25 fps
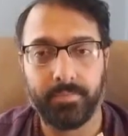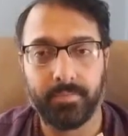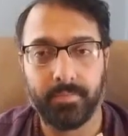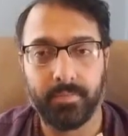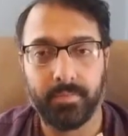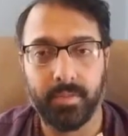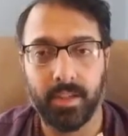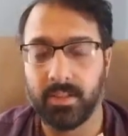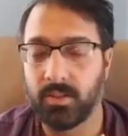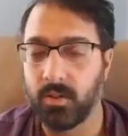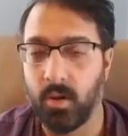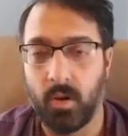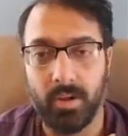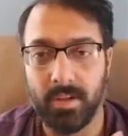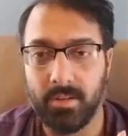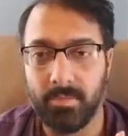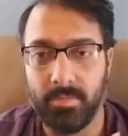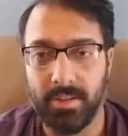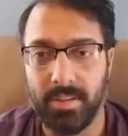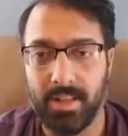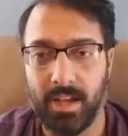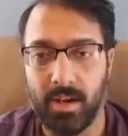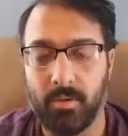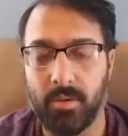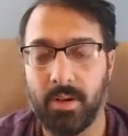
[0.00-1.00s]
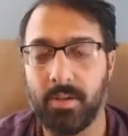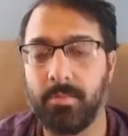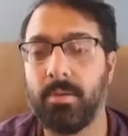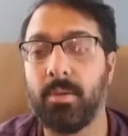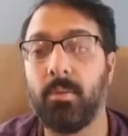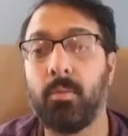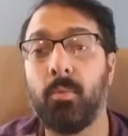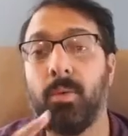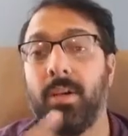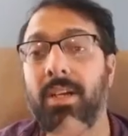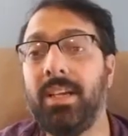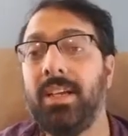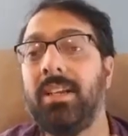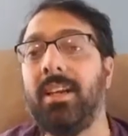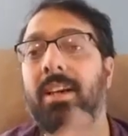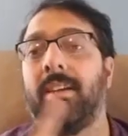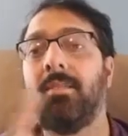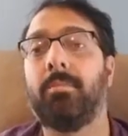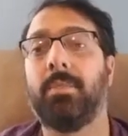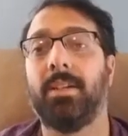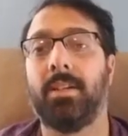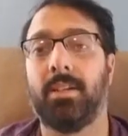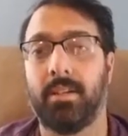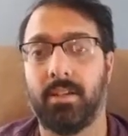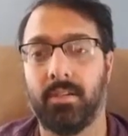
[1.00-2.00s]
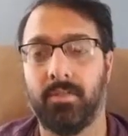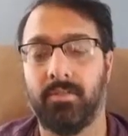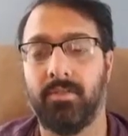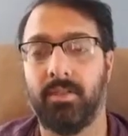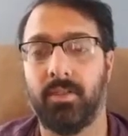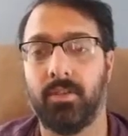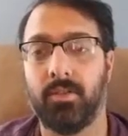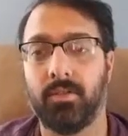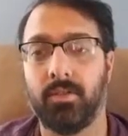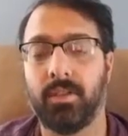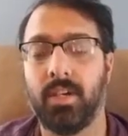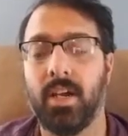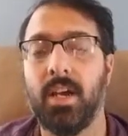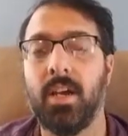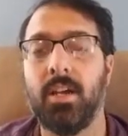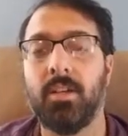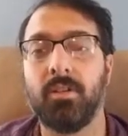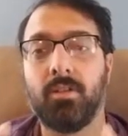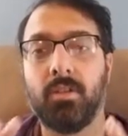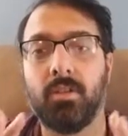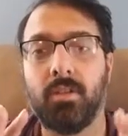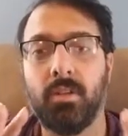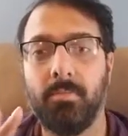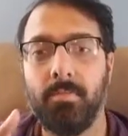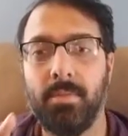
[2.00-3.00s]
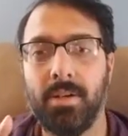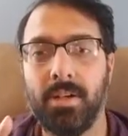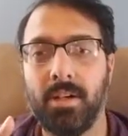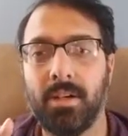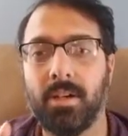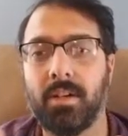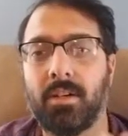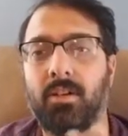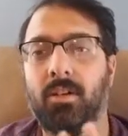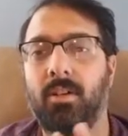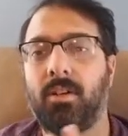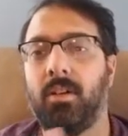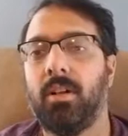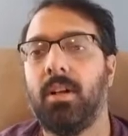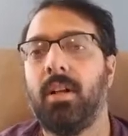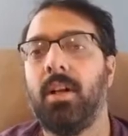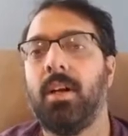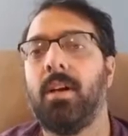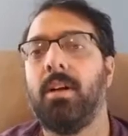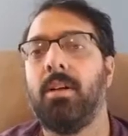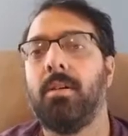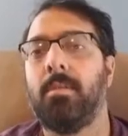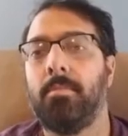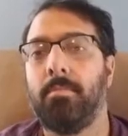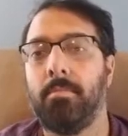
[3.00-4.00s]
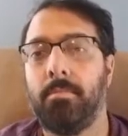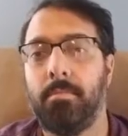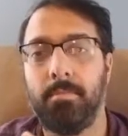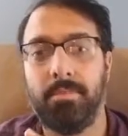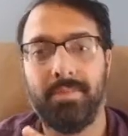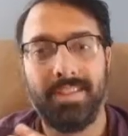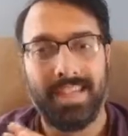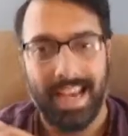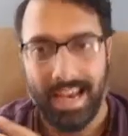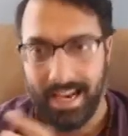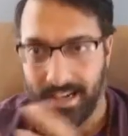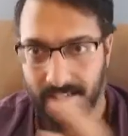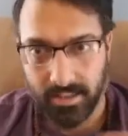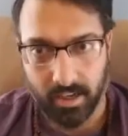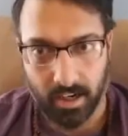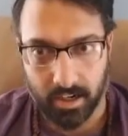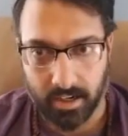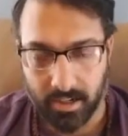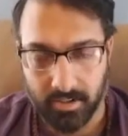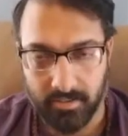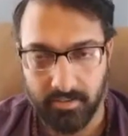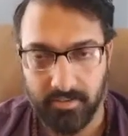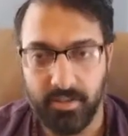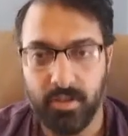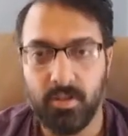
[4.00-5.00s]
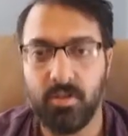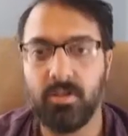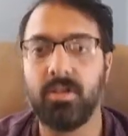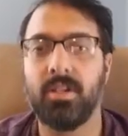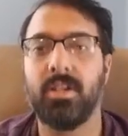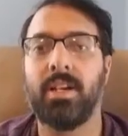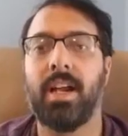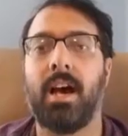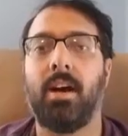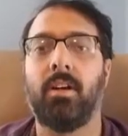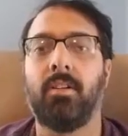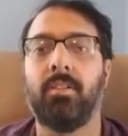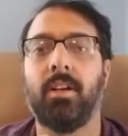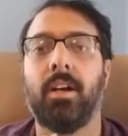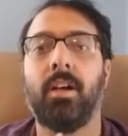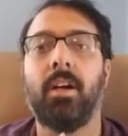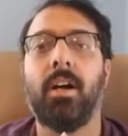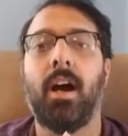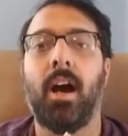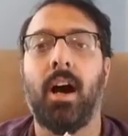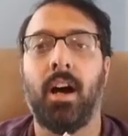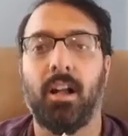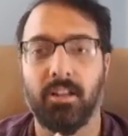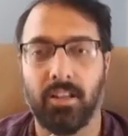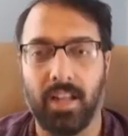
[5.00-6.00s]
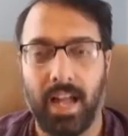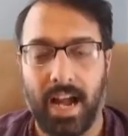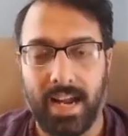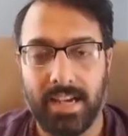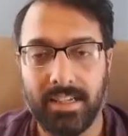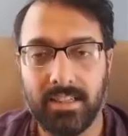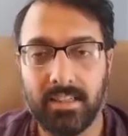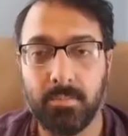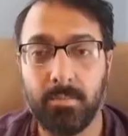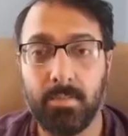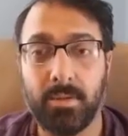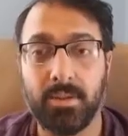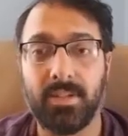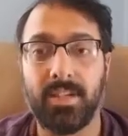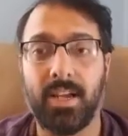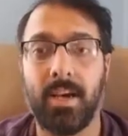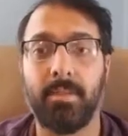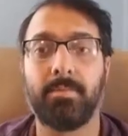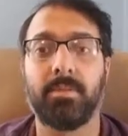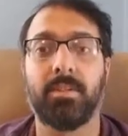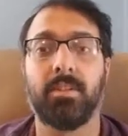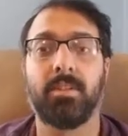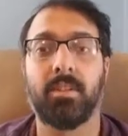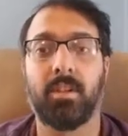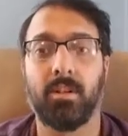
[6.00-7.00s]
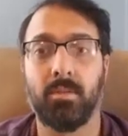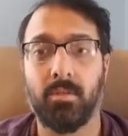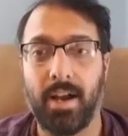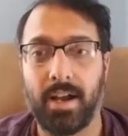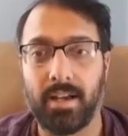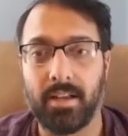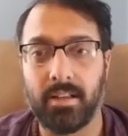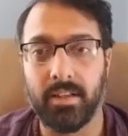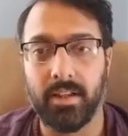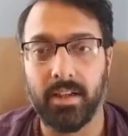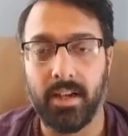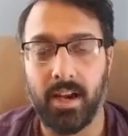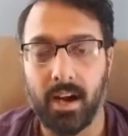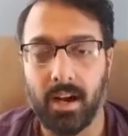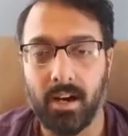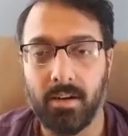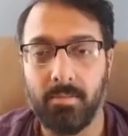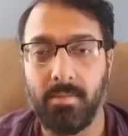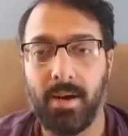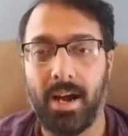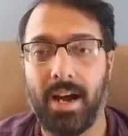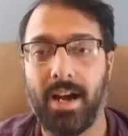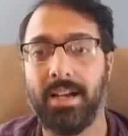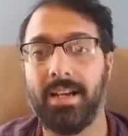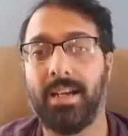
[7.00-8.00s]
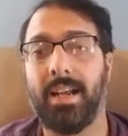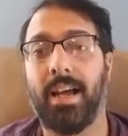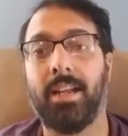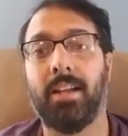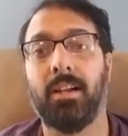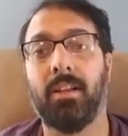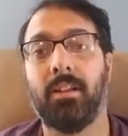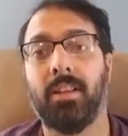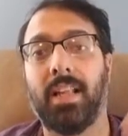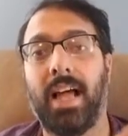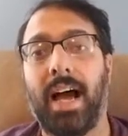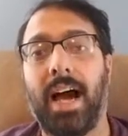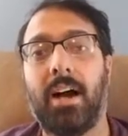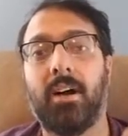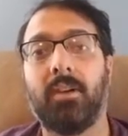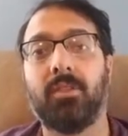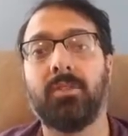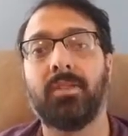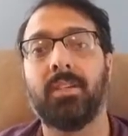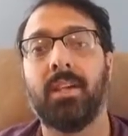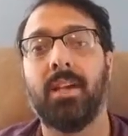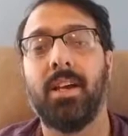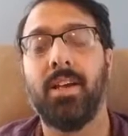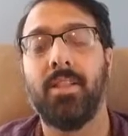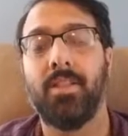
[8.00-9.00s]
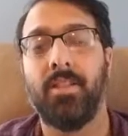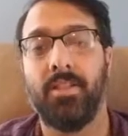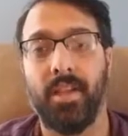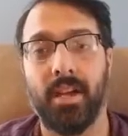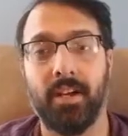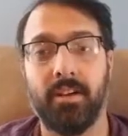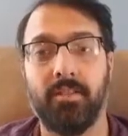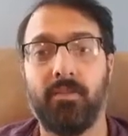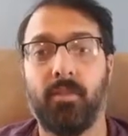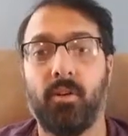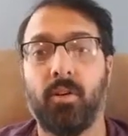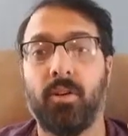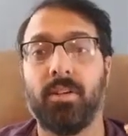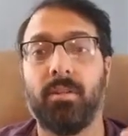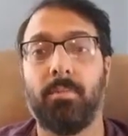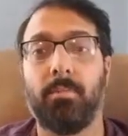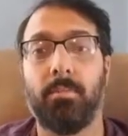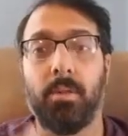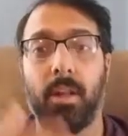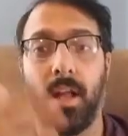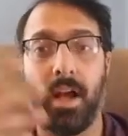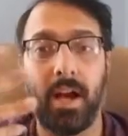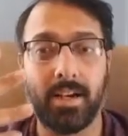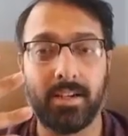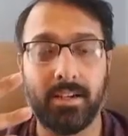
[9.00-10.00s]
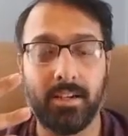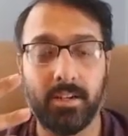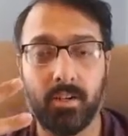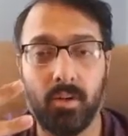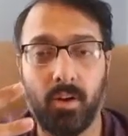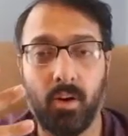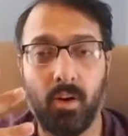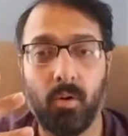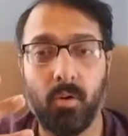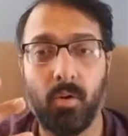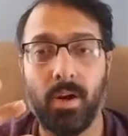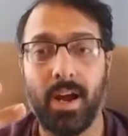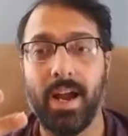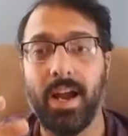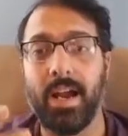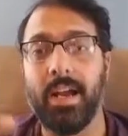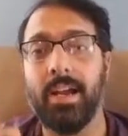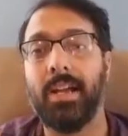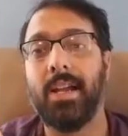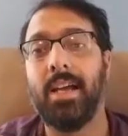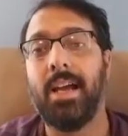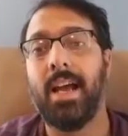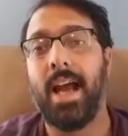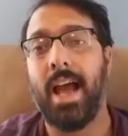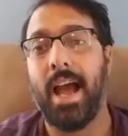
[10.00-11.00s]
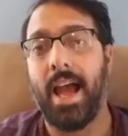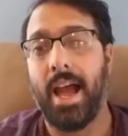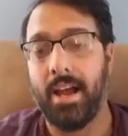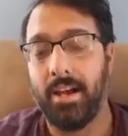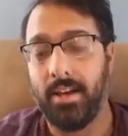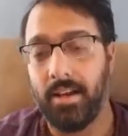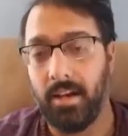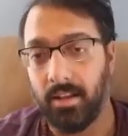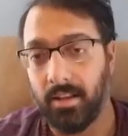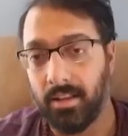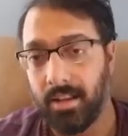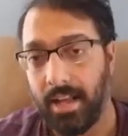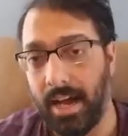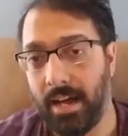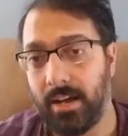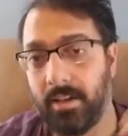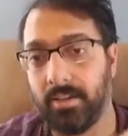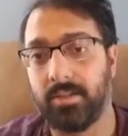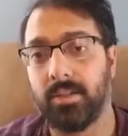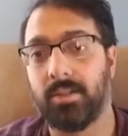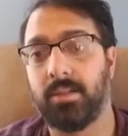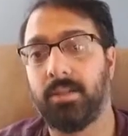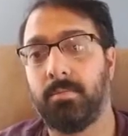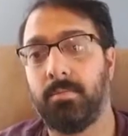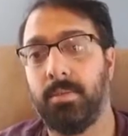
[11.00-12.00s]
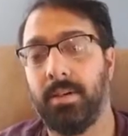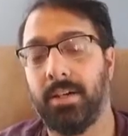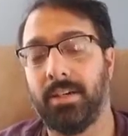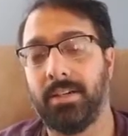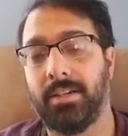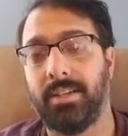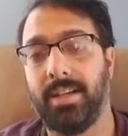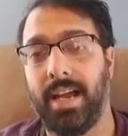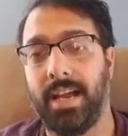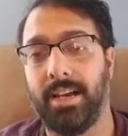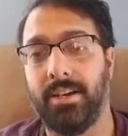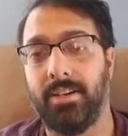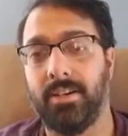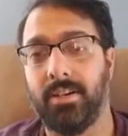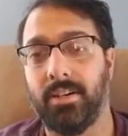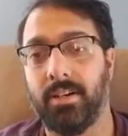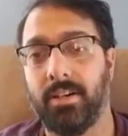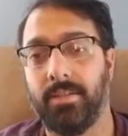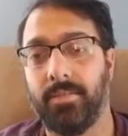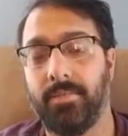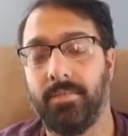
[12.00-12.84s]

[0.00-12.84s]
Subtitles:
It's always been that way, but we have been confused. So the miracle takes our confusion out, aligns the perception correctly in our mind, and allows, therefore, the block to go away and allows the spirit to enter.